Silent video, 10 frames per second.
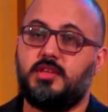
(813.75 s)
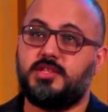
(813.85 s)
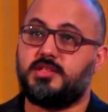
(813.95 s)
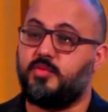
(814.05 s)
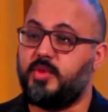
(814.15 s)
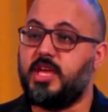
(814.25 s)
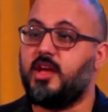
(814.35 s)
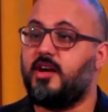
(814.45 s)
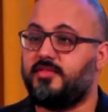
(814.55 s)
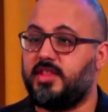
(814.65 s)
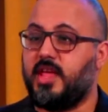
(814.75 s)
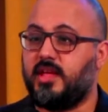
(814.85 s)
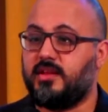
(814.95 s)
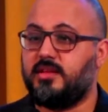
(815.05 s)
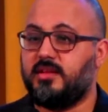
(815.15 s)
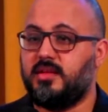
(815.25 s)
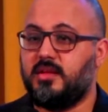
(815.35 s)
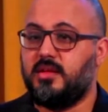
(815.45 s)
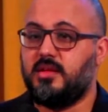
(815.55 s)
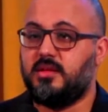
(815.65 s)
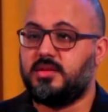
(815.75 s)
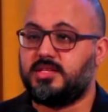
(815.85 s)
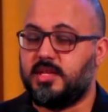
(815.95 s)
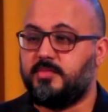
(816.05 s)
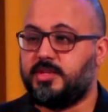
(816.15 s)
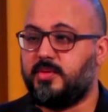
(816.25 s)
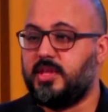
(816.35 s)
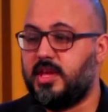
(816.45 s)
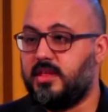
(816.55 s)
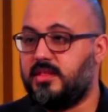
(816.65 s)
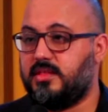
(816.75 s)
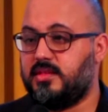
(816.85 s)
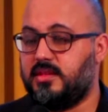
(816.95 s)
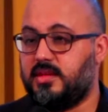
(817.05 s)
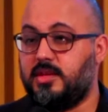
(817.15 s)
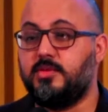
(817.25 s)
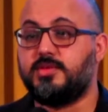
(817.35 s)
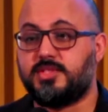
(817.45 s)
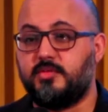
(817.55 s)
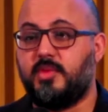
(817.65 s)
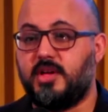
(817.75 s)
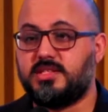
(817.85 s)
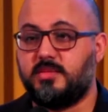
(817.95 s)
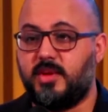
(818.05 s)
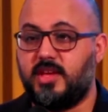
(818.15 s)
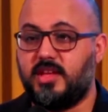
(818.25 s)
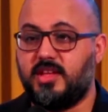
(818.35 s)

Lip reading: just a week after that, December 28th, he also passed away